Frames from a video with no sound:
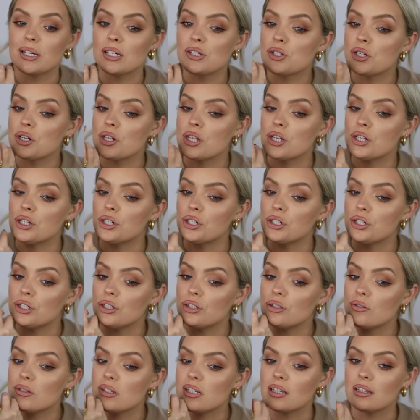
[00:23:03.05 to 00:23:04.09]
make sure that you're
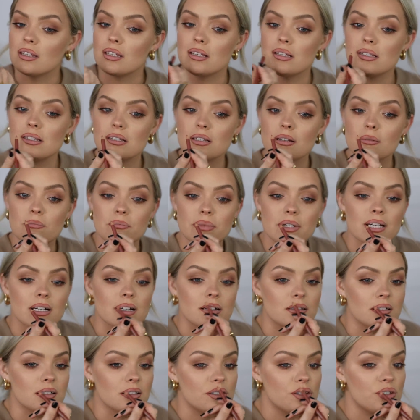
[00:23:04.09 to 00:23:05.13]
using this to
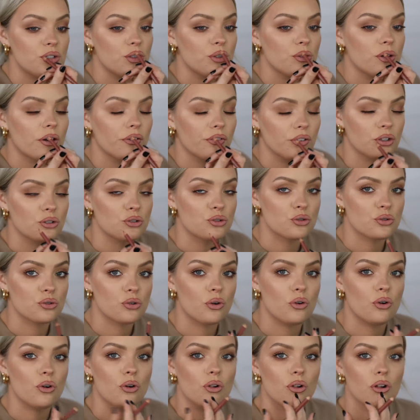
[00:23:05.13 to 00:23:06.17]
balance so you have
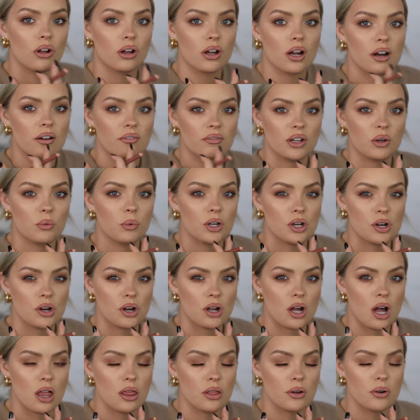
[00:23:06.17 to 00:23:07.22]
control kind of like where you're
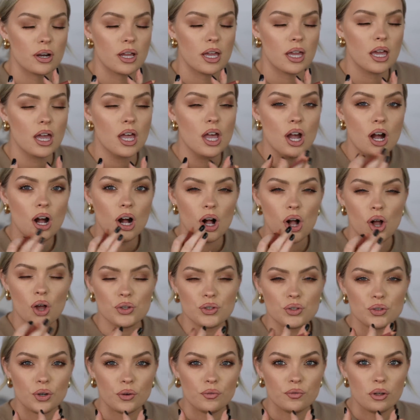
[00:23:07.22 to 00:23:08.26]
coloring.
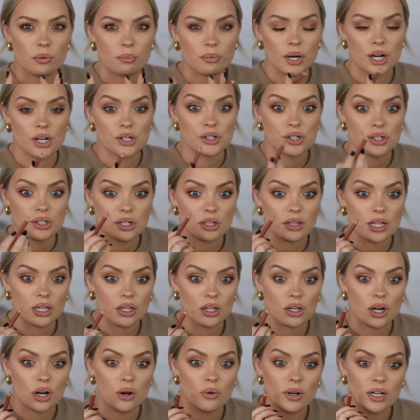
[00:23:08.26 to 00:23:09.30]
Also, don't feel pressured to
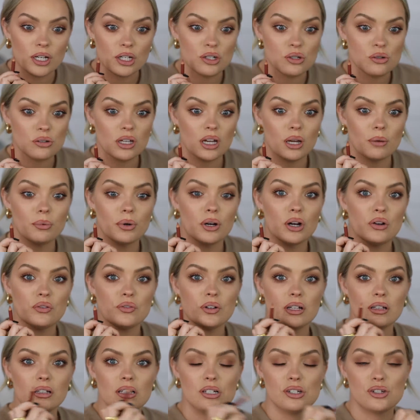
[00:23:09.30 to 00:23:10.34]
like go in and do like a
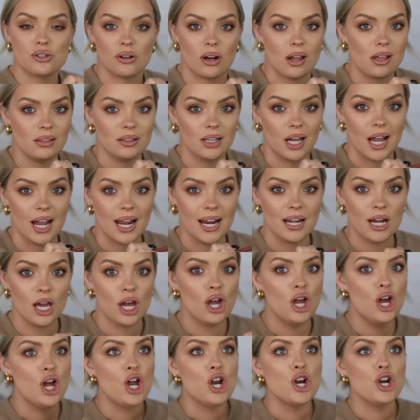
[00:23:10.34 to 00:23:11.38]
perfectly straight line.
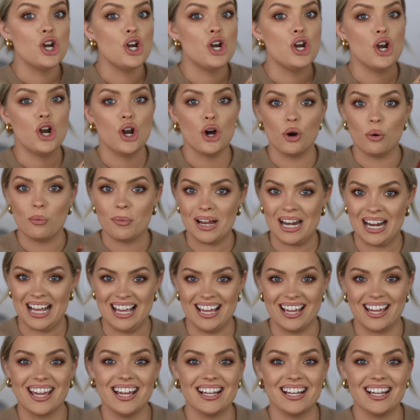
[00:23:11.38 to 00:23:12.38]
Nobody